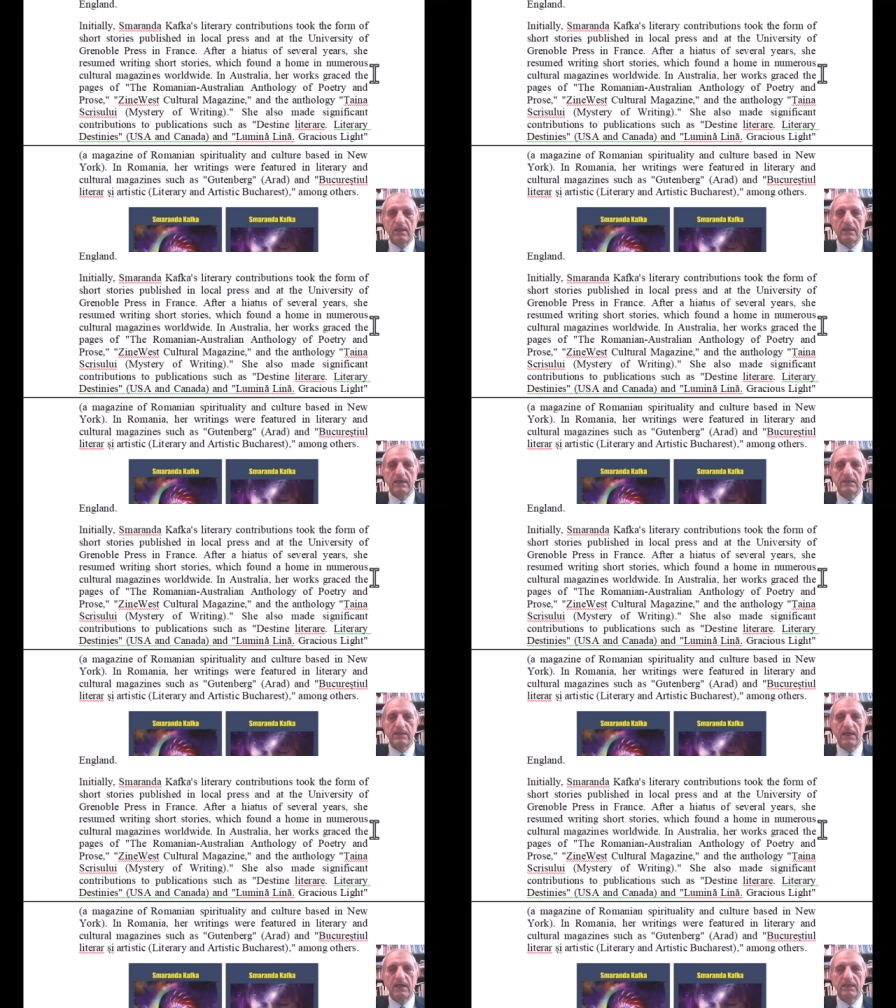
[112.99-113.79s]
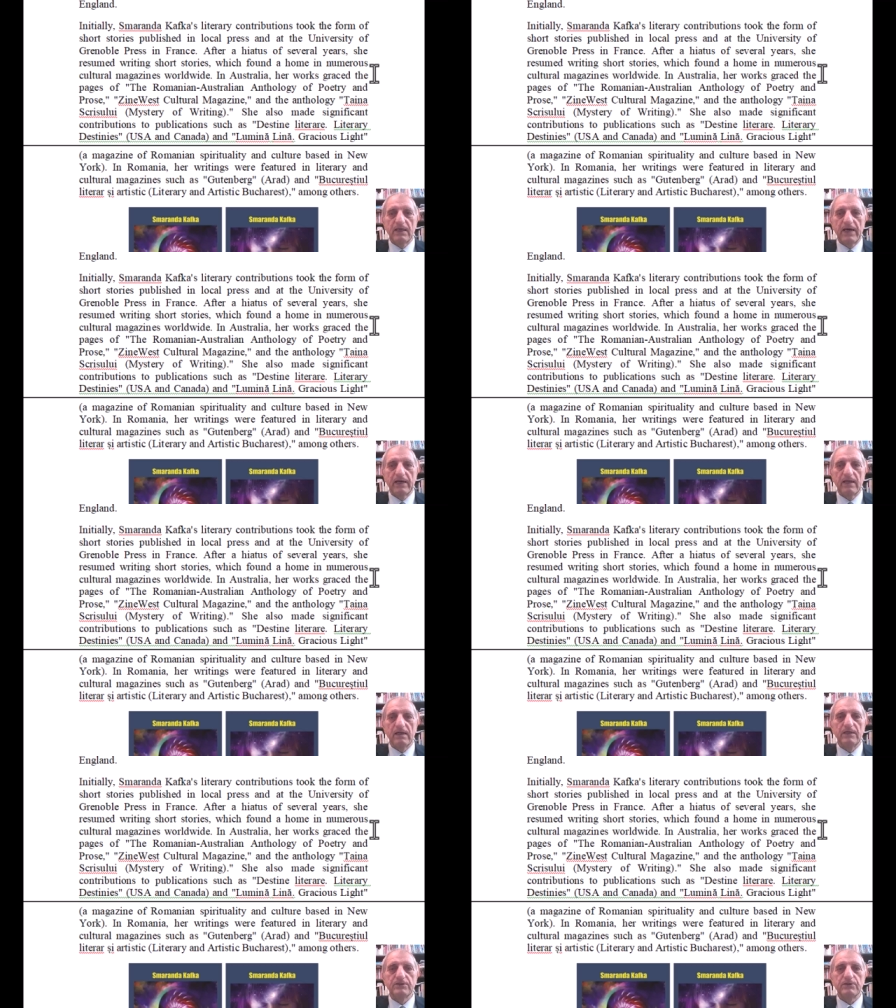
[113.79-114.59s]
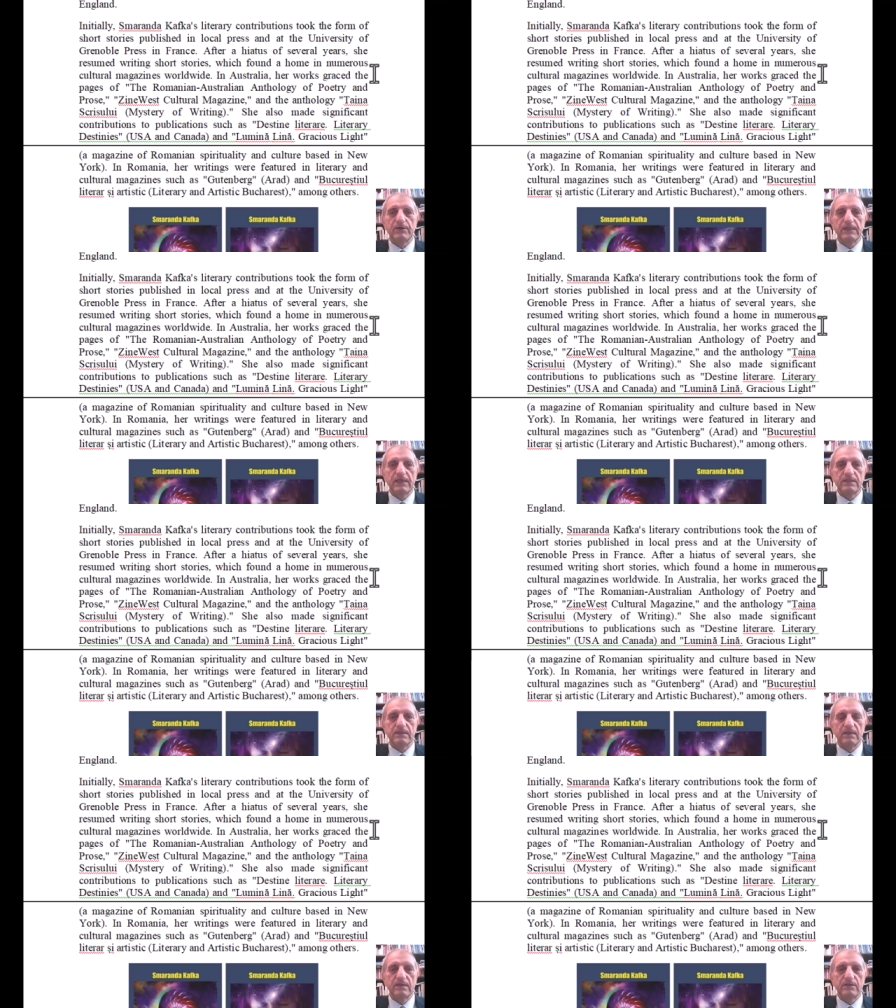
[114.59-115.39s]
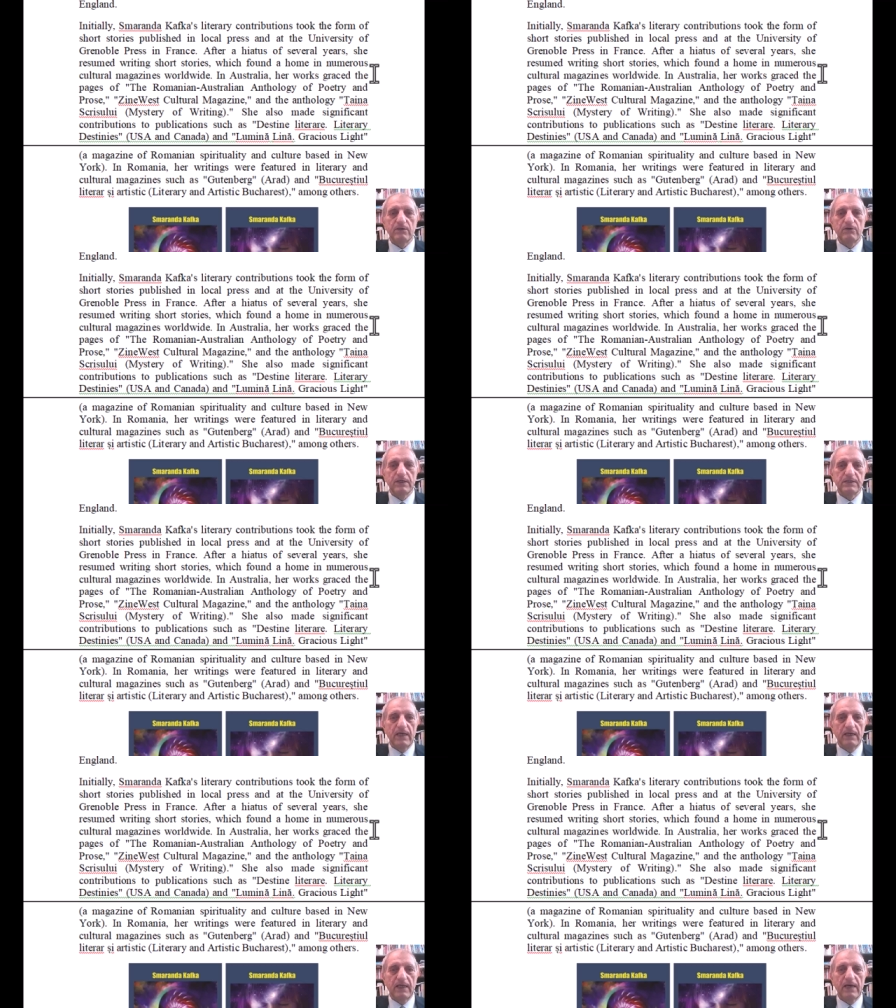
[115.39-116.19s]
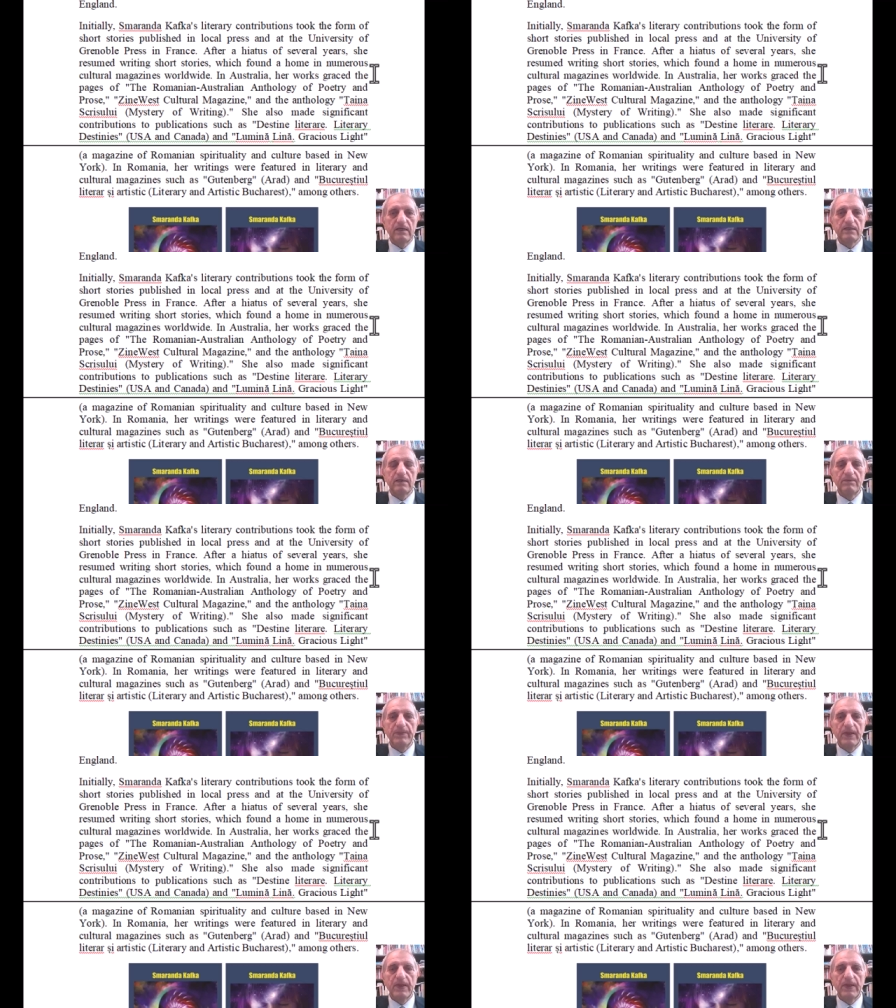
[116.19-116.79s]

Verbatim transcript: Destine Literare, Literary Destinies, USA and Canada,